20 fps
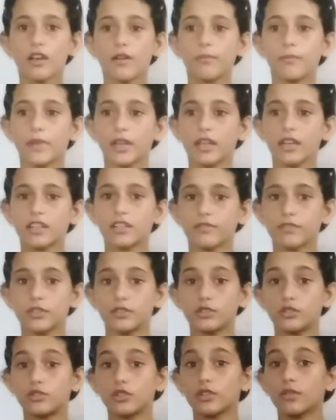
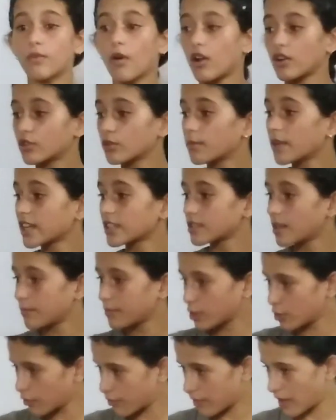do you want to make
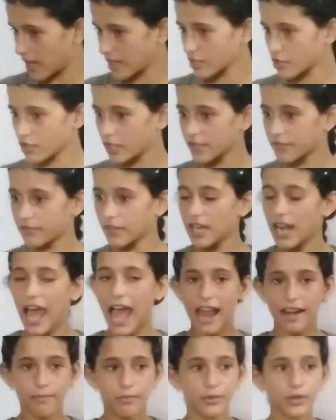some new friends, so it will
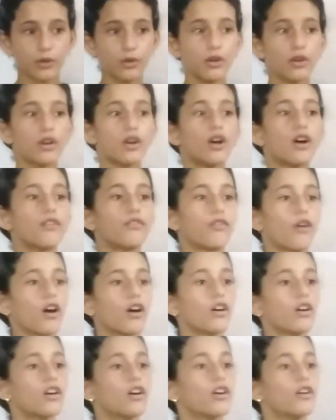help you
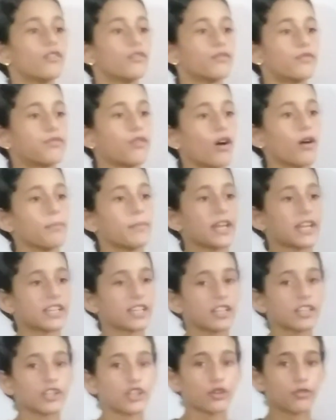for
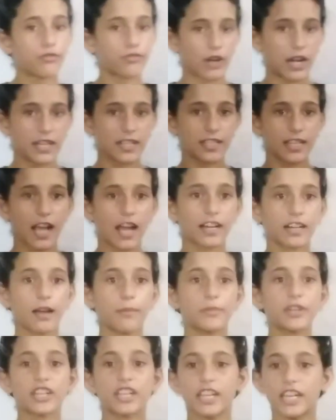making new friends or
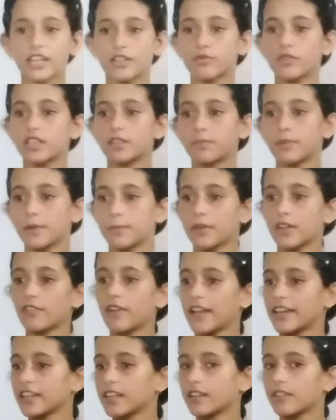communicate with people
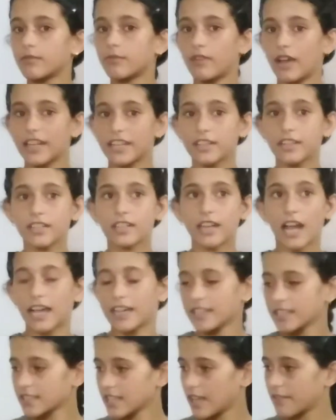very, very
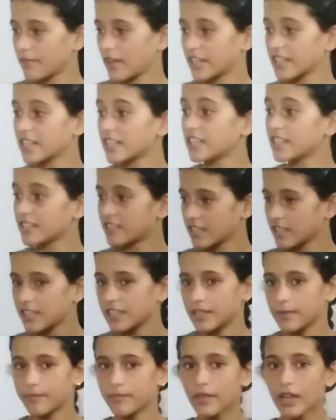nice and very
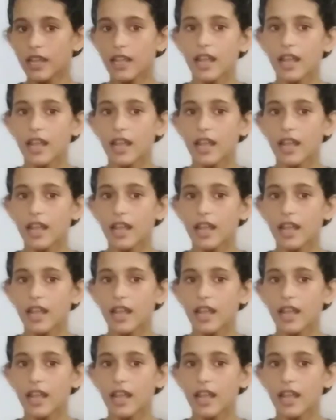easily.